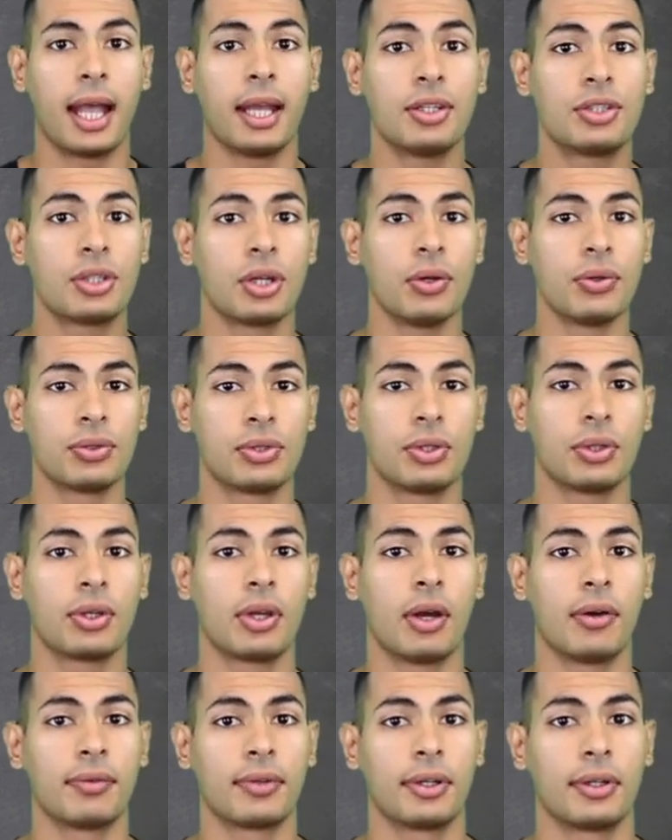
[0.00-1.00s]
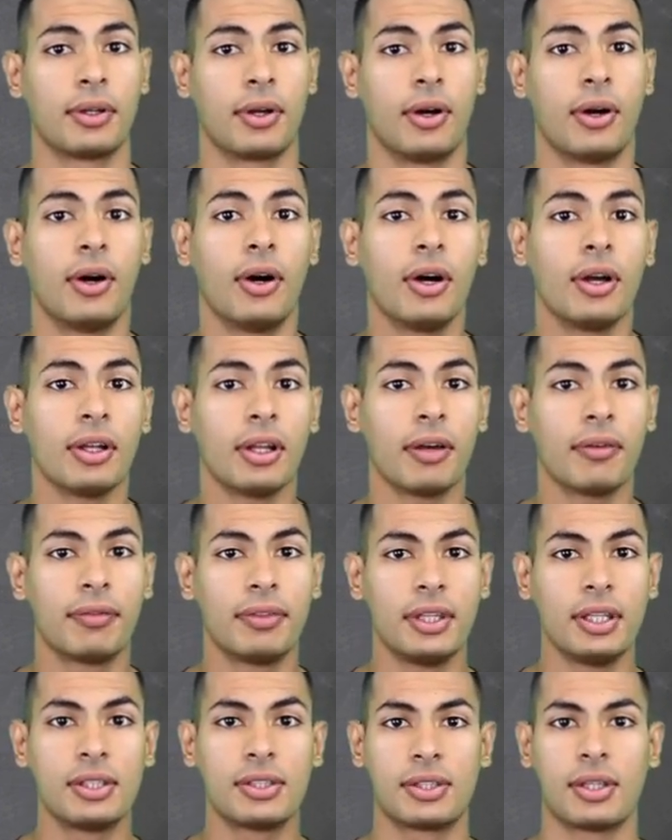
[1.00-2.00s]
I chose to cover all
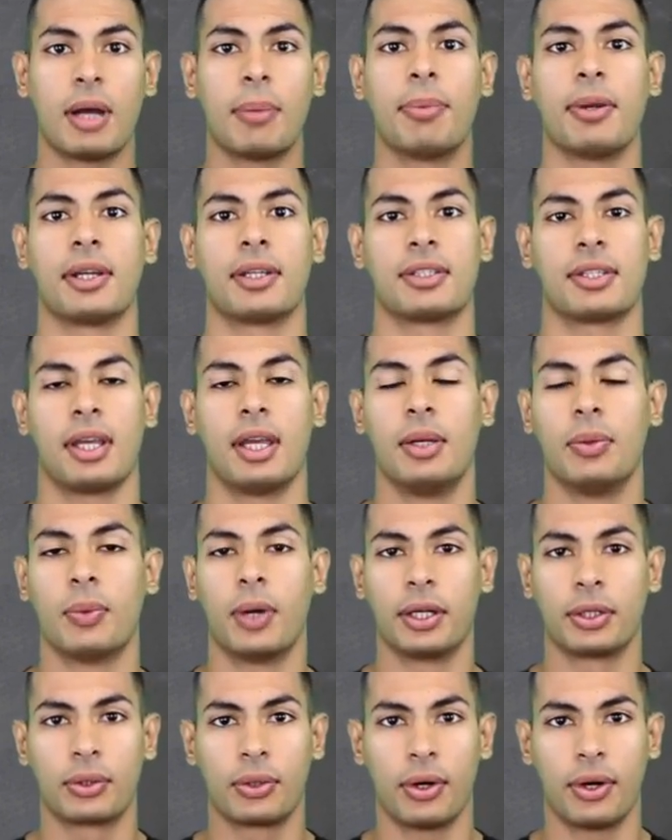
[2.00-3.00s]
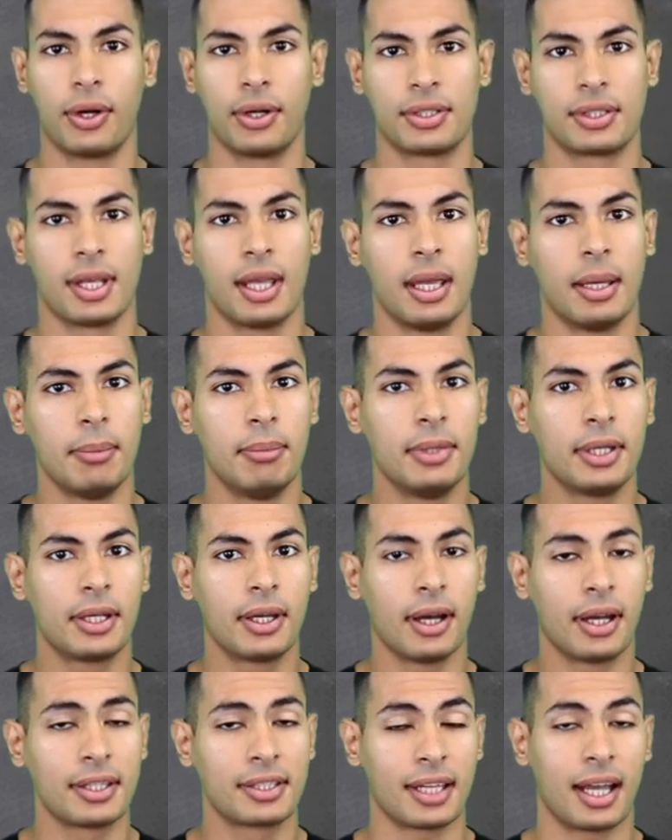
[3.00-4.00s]
of these topics in one course
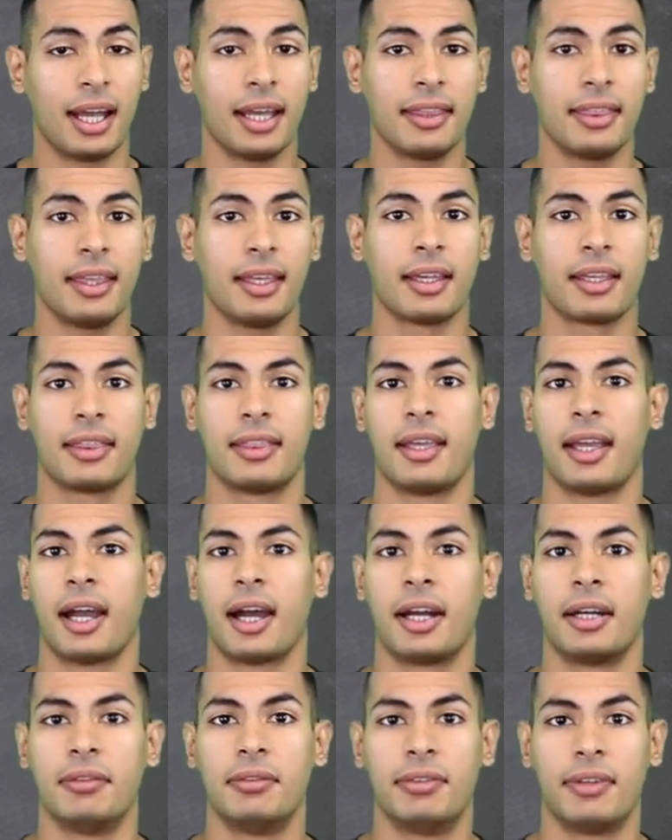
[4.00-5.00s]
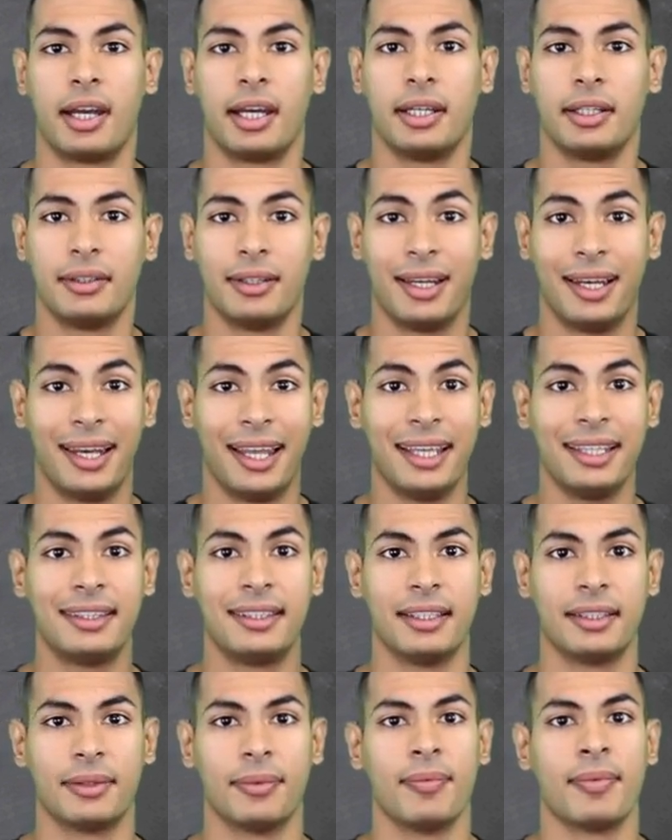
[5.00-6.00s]
because I think they are very
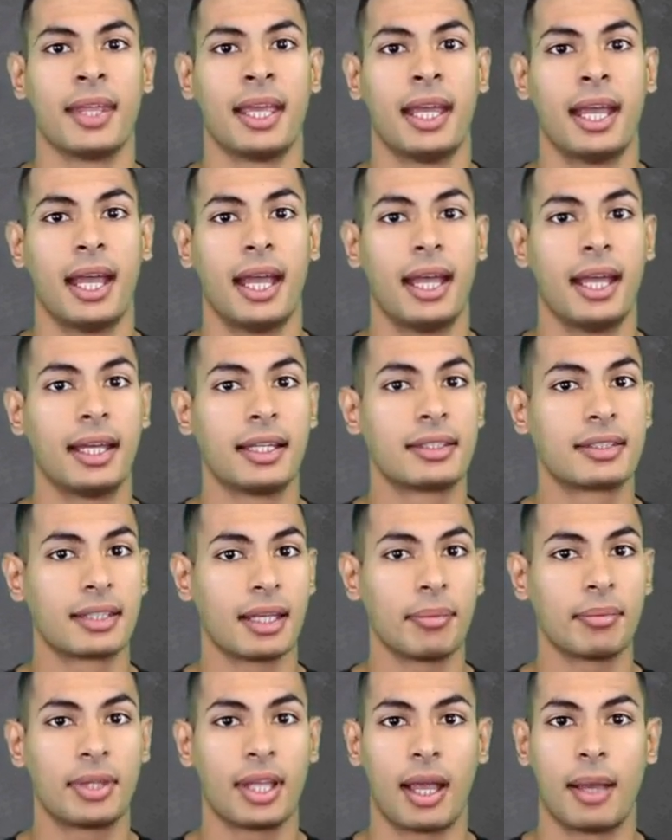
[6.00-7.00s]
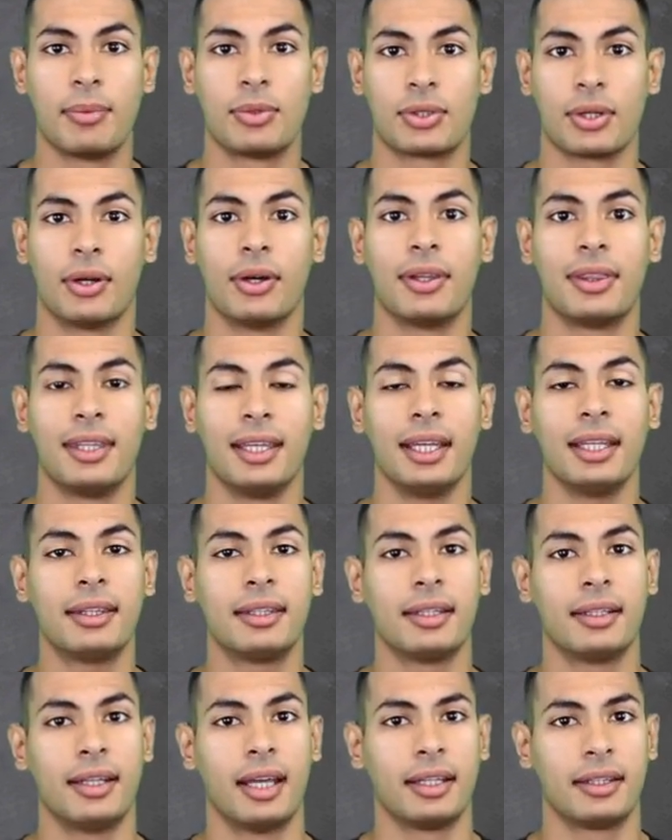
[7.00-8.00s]
related, and sometimes on the
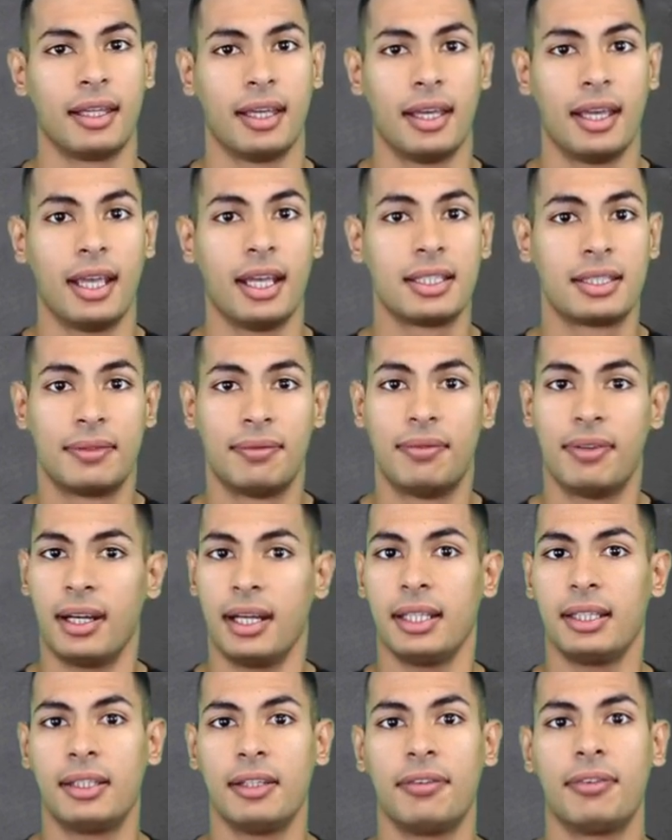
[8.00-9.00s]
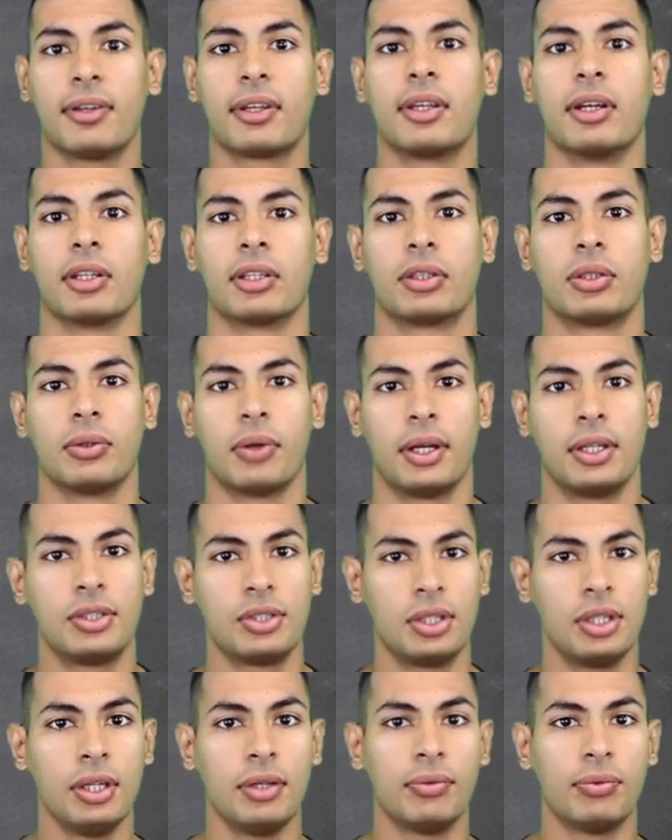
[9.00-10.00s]
internet it's very difficult to
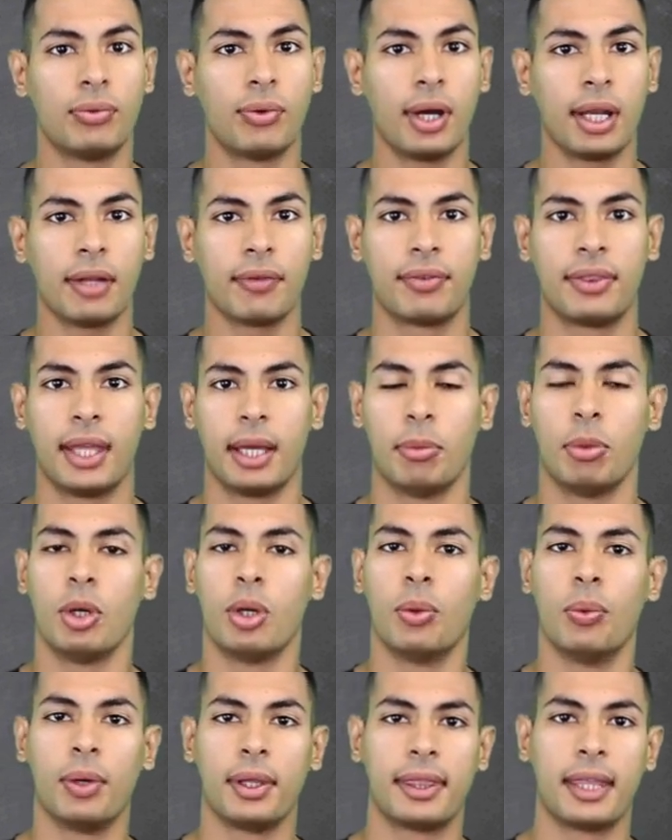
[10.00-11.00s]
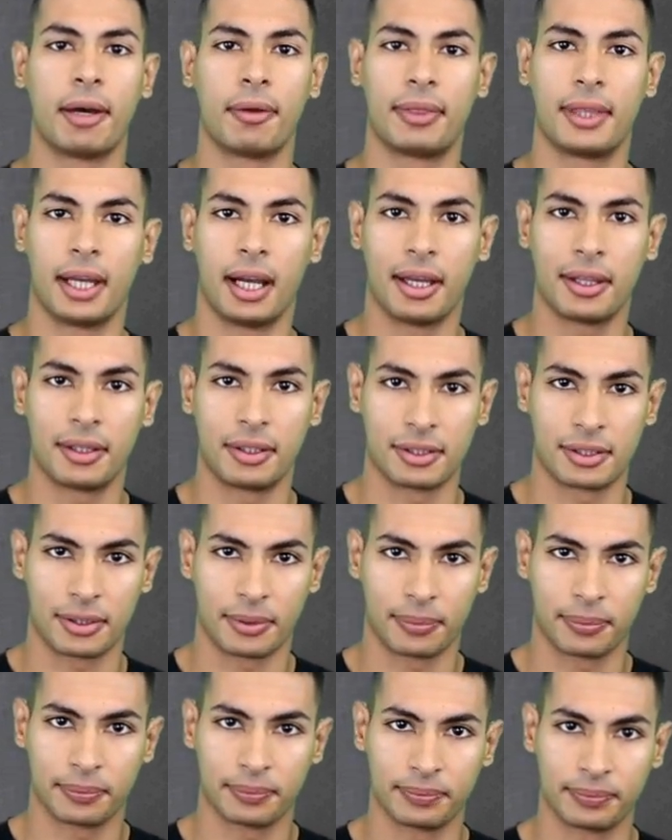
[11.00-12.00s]
achieve one of them without the
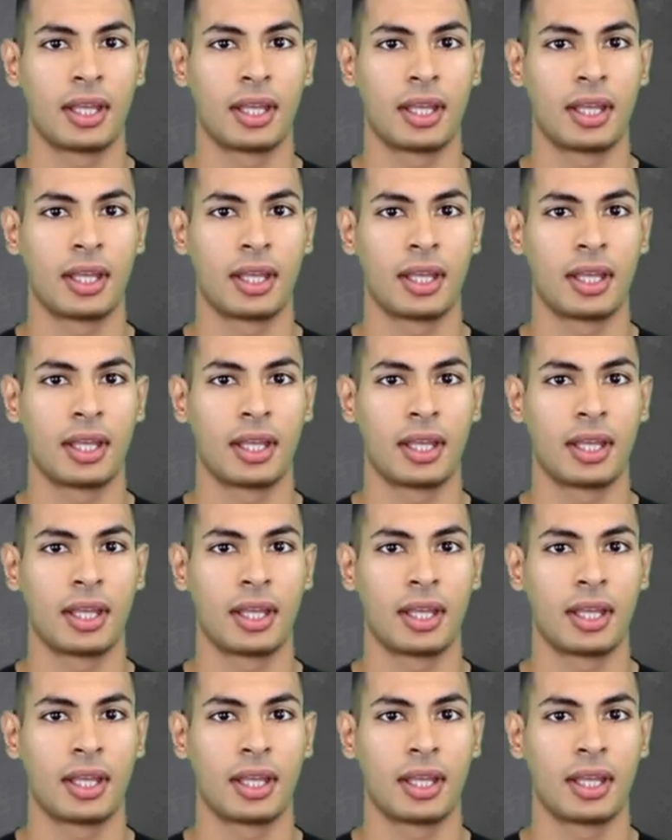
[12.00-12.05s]
others.